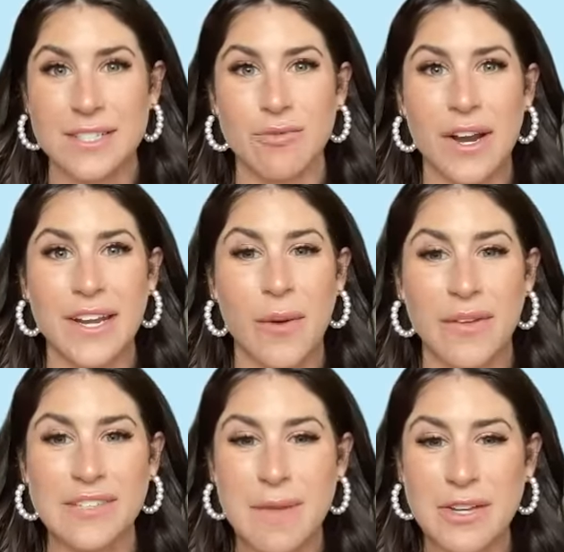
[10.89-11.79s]
And right now we
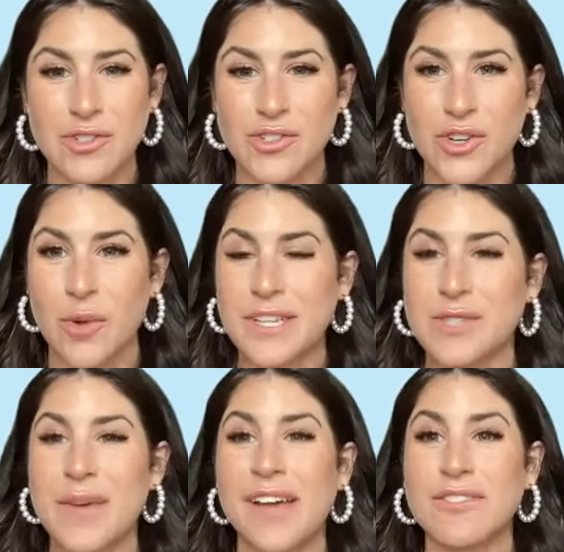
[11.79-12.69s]
have a special show
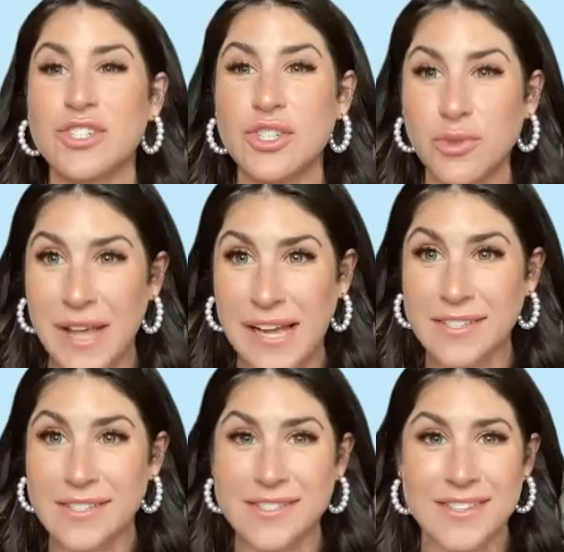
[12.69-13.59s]
because we have two
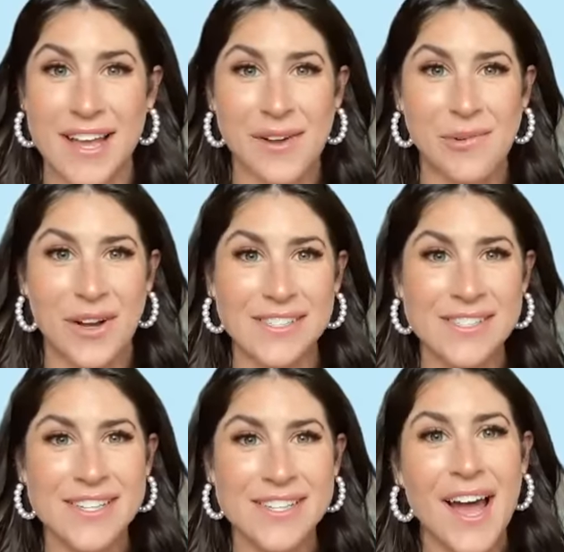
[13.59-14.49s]
guests at
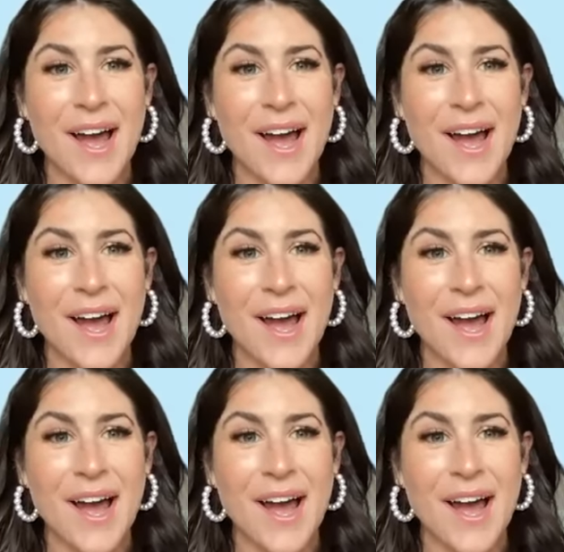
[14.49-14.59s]
once.